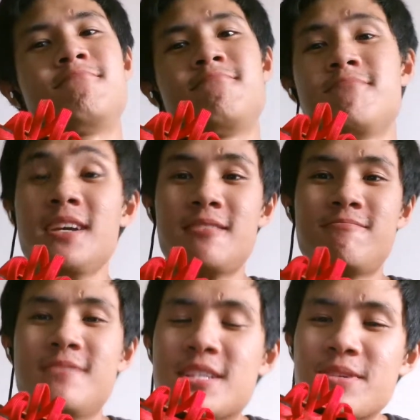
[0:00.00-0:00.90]
yeah,
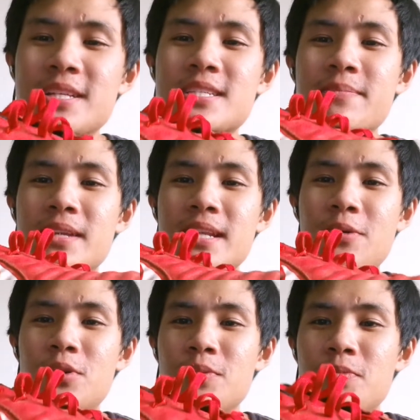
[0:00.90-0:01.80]
just wanted something that
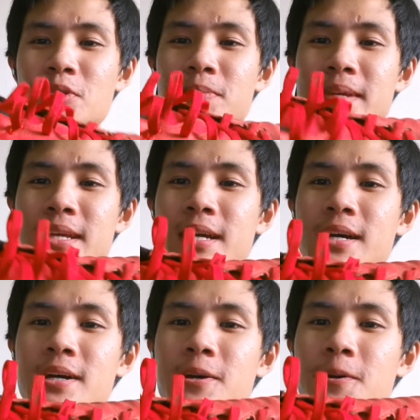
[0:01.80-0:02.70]
would be
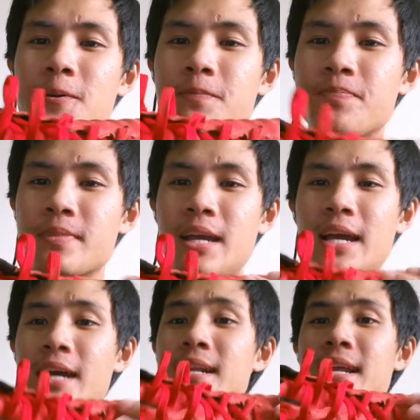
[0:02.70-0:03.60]
I
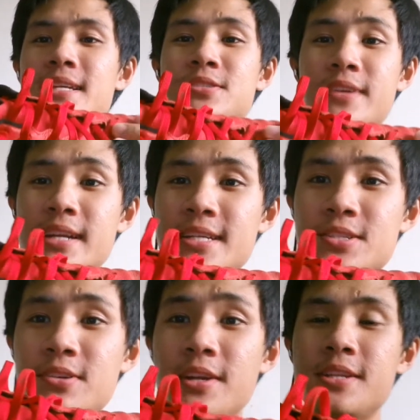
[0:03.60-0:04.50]
heard leather's very nice
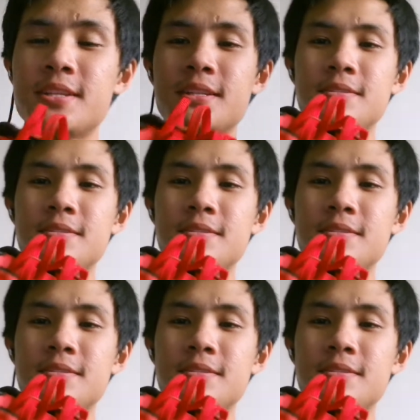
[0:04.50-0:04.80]
to run in.